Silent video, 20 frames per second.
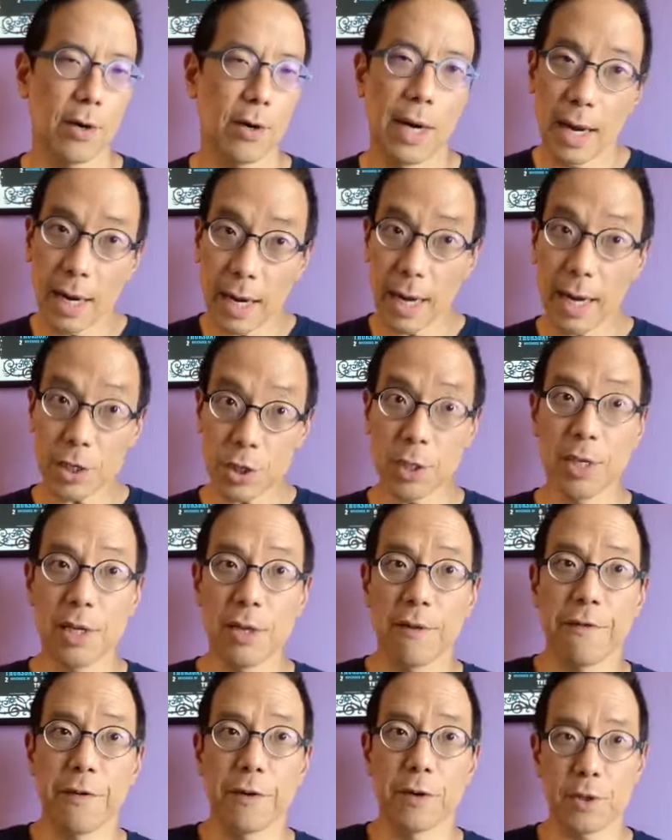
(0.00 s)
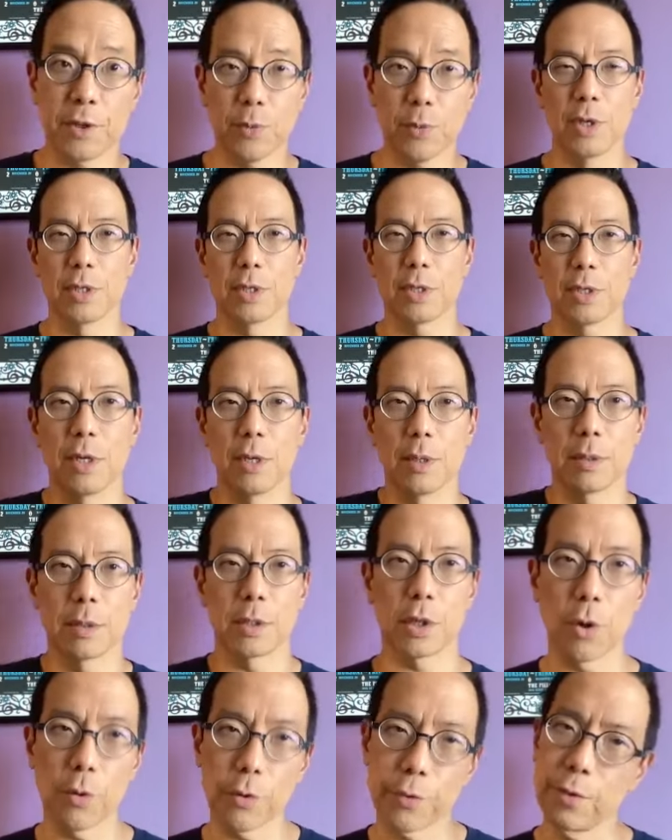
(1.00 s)
are not actually the first ones
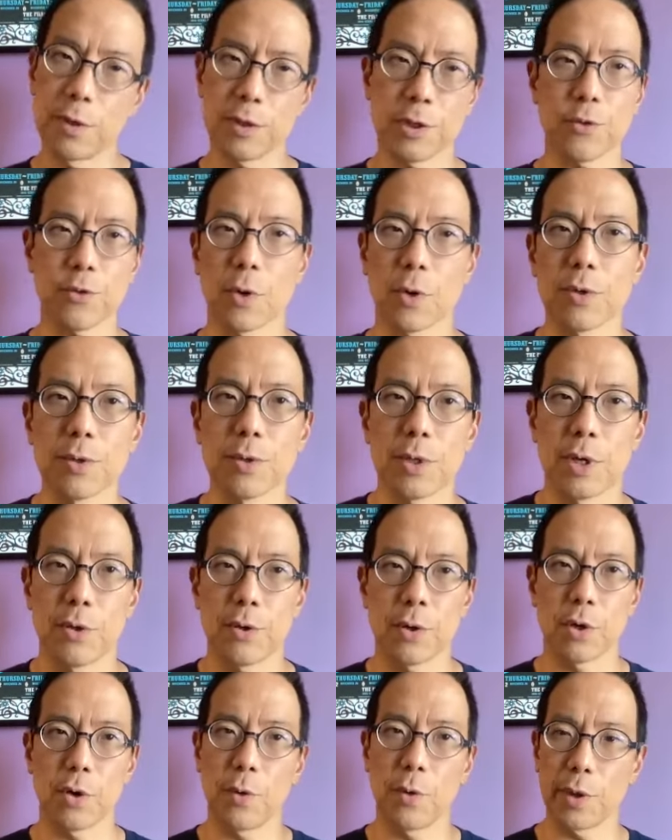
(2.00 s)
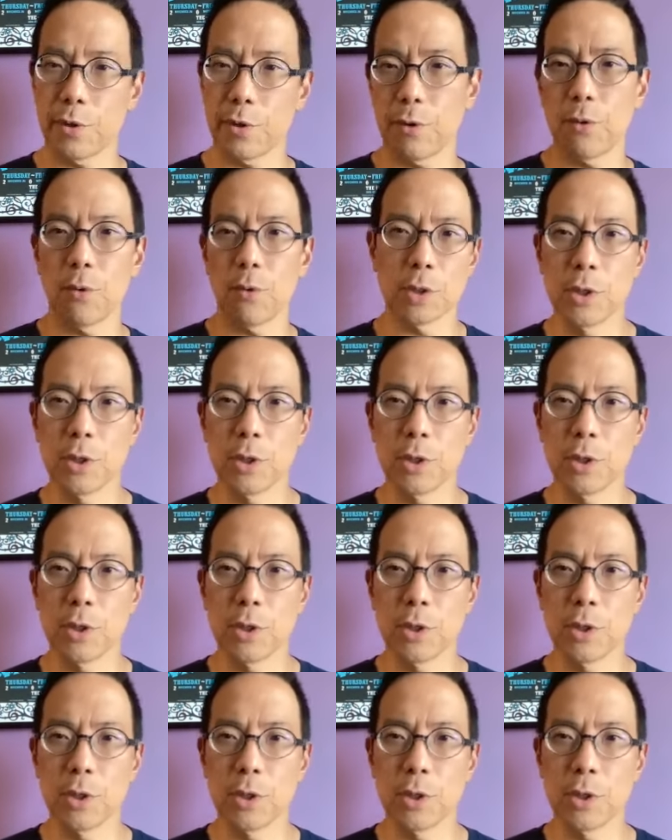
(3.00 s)
to go through the struggles that they're going through,